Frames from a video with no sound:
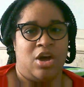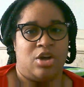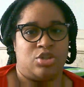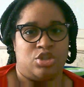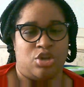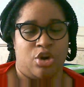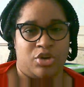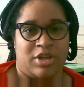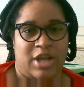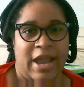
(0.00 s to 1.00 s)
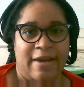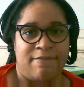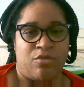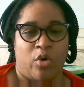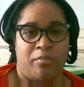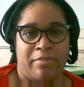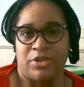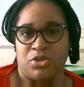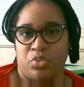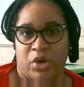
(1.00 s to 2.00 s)
a starter guide for
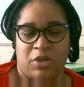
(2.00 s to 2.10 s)
romance readers.